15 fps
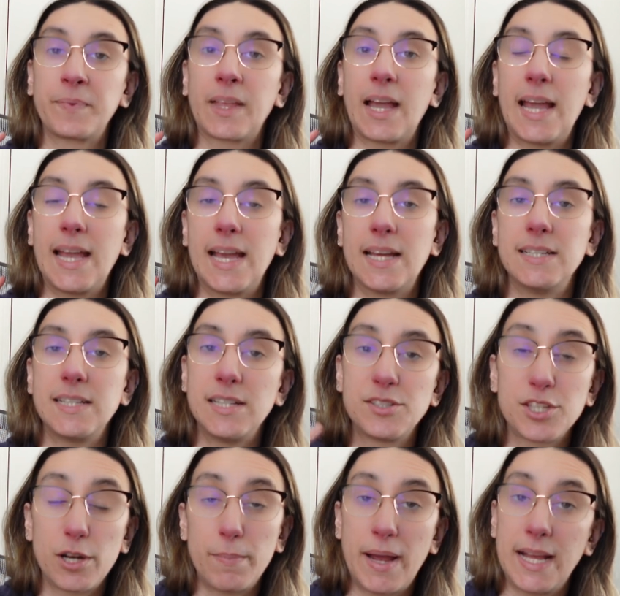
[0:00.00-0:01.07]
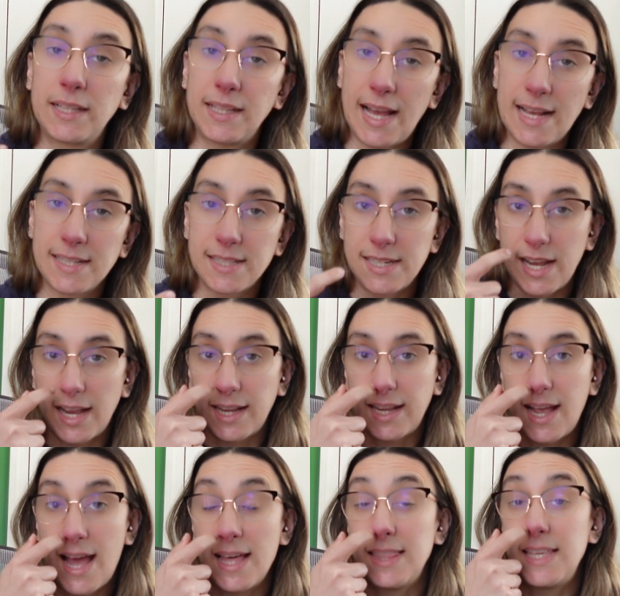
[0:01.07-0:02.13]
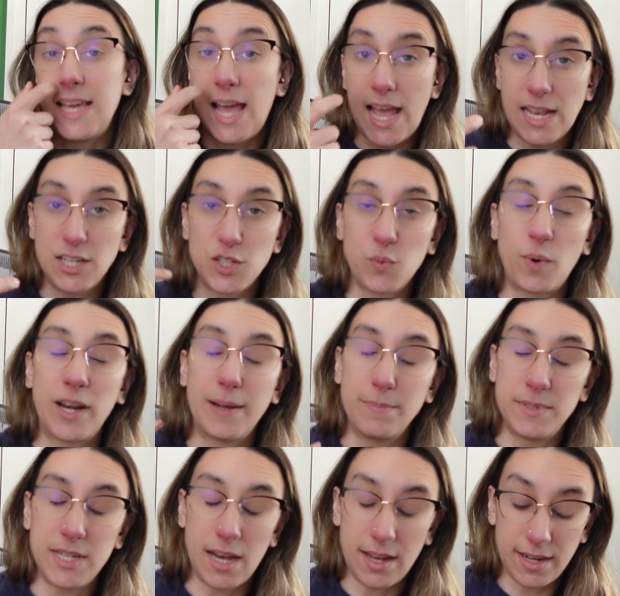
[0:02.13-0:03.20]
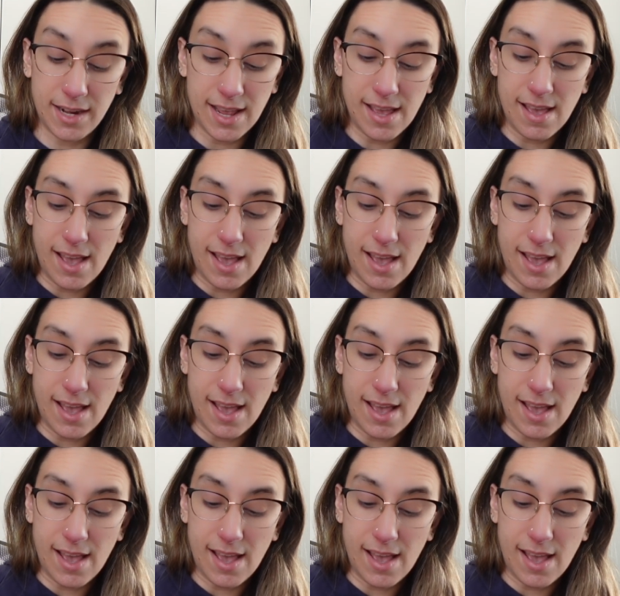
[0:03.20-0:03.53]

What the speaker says: and insert my elastic at the end when I'm done.